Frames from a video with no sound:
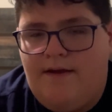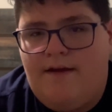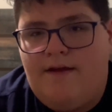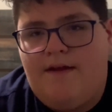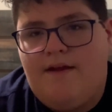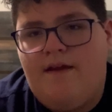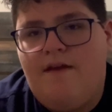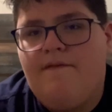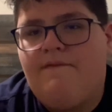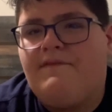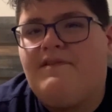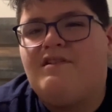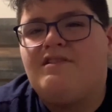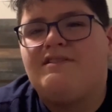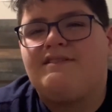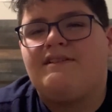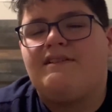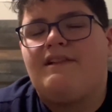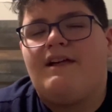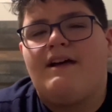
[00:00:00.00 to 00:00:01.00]
If
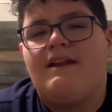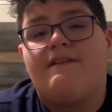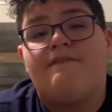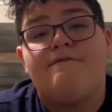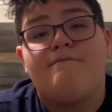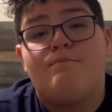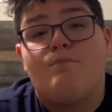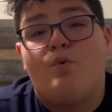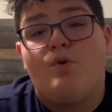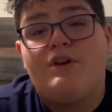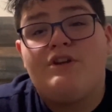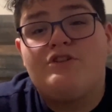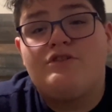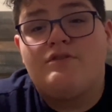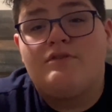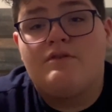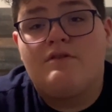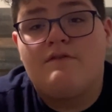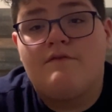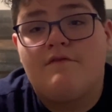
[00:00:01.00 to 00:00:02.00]
there's a lot of
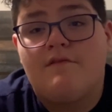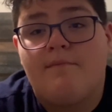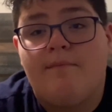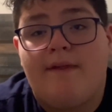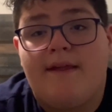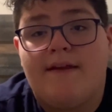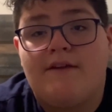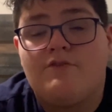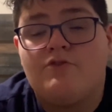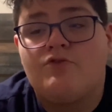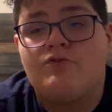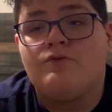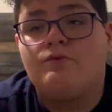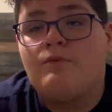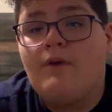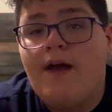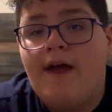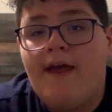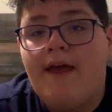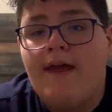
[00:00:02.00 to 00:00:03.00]
moisture from
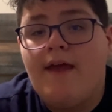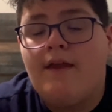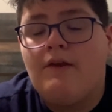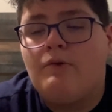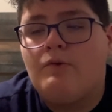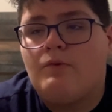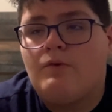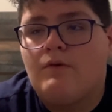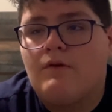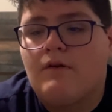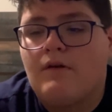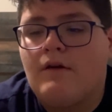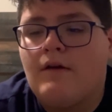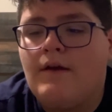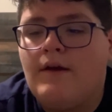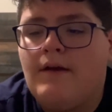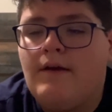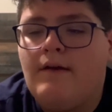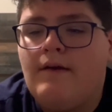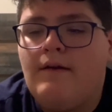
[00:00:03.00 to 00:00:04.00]
sweat or
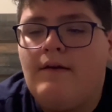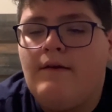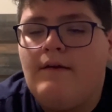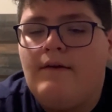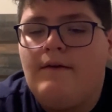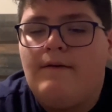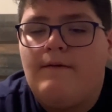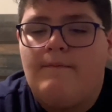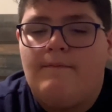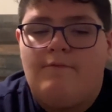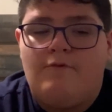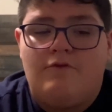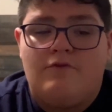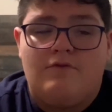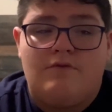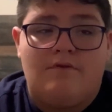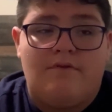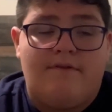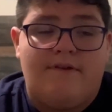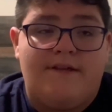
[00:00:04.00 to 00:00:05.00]

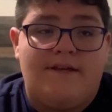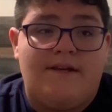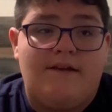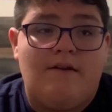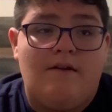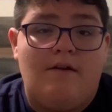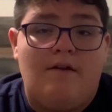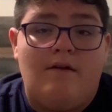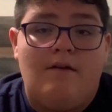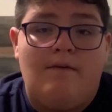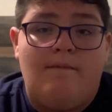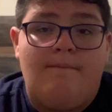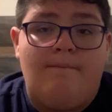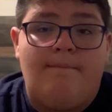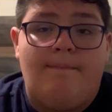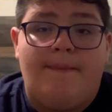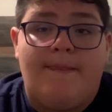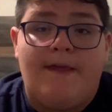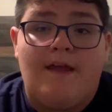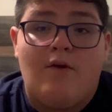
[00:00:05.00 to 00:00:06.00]

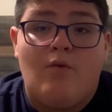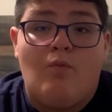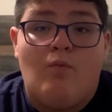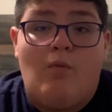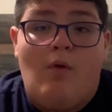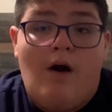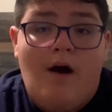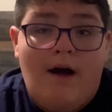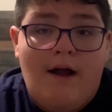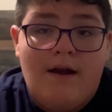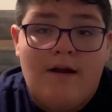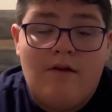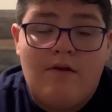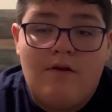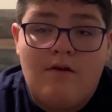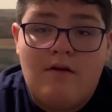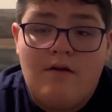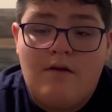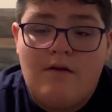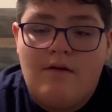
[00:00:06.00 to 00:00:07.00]

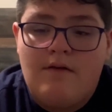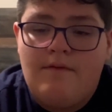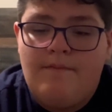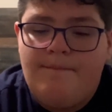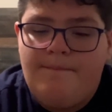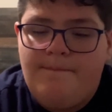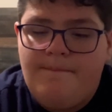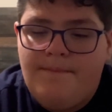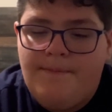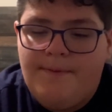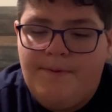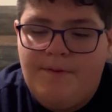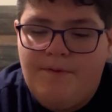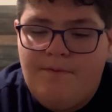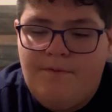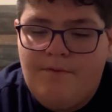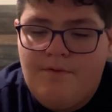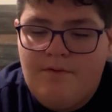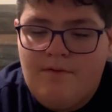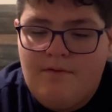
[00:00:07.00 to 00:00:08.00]
water
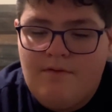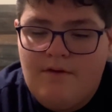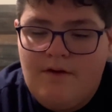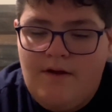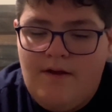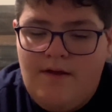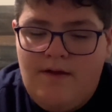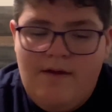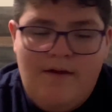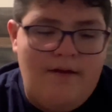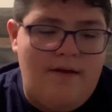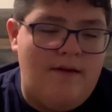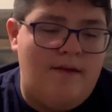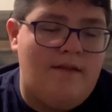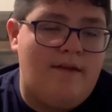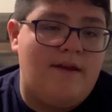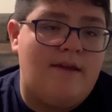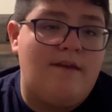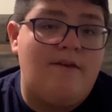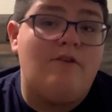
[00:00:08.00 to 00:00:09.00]
or
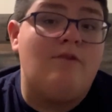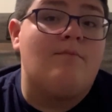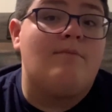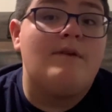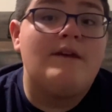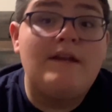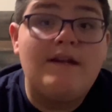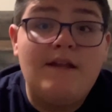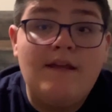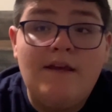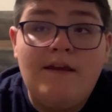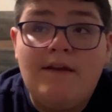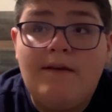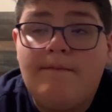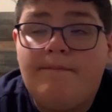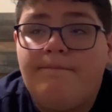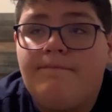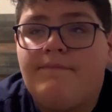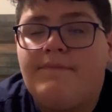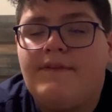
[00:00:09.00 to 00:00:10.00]
humidity
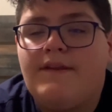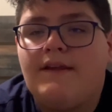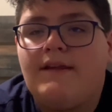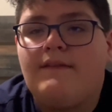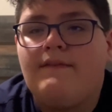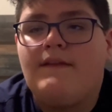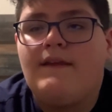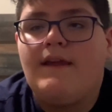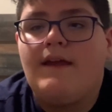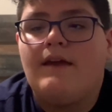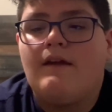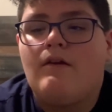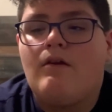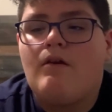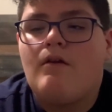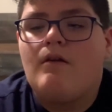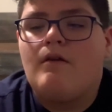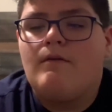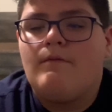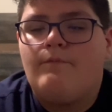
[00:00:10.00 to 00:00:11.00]
in the
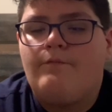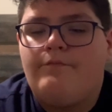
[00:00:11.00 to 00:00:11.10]
air,